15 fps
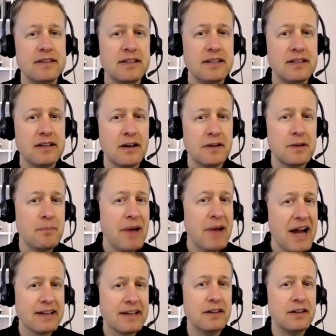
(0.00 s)
on the
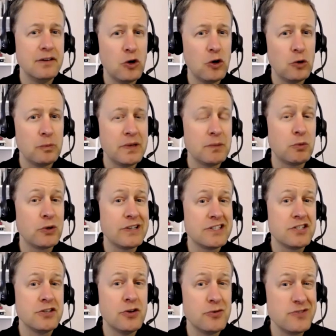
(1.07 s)
back end, though, people get
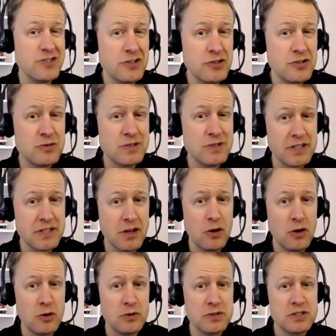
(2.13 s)
to know you as the
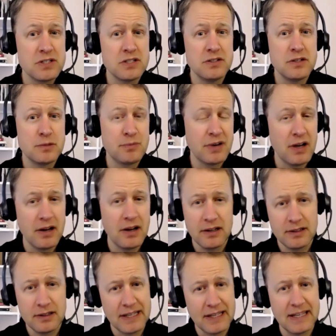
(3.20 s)
host and your product.
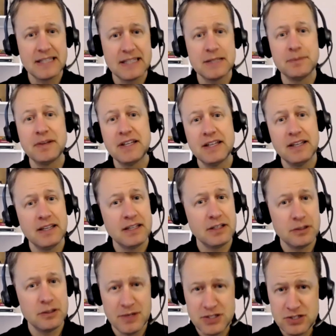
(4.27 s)
Like at the beginning, you
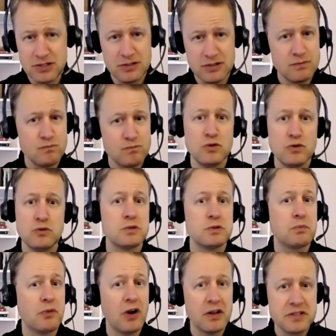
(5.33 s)
mentioned it was
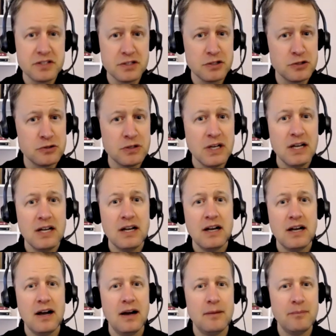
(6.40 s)
brought to you
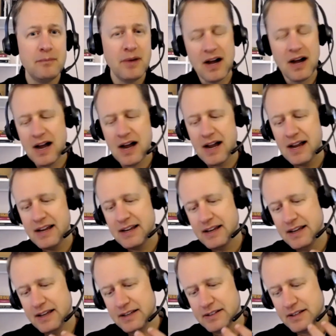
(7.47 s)
by
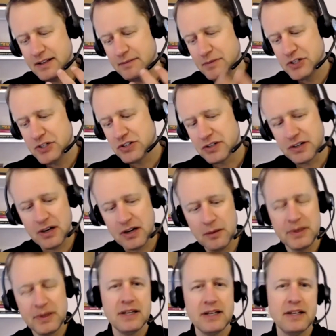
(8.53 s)
and mention your
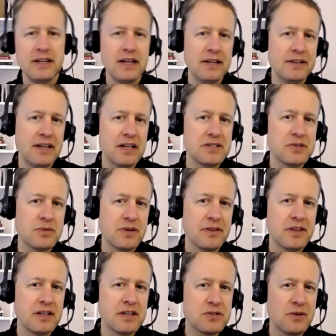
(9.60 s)
company and that sort of
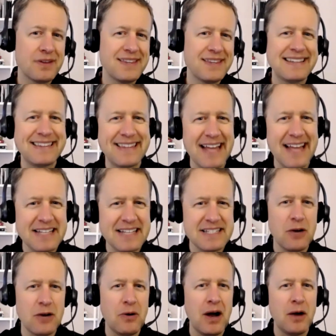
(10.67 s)
thing. So I think that's
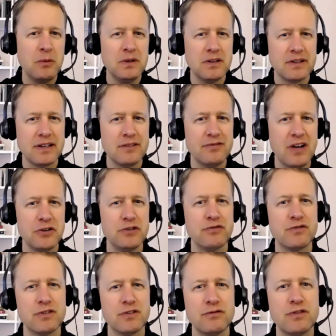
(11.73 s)
how I would look at value
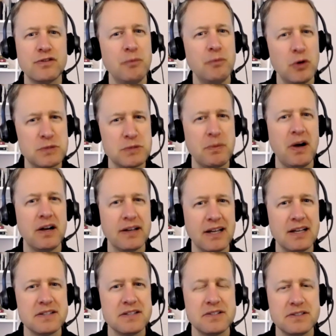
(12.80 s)
for most
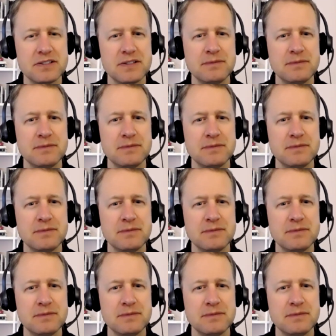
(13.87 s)
podcasters.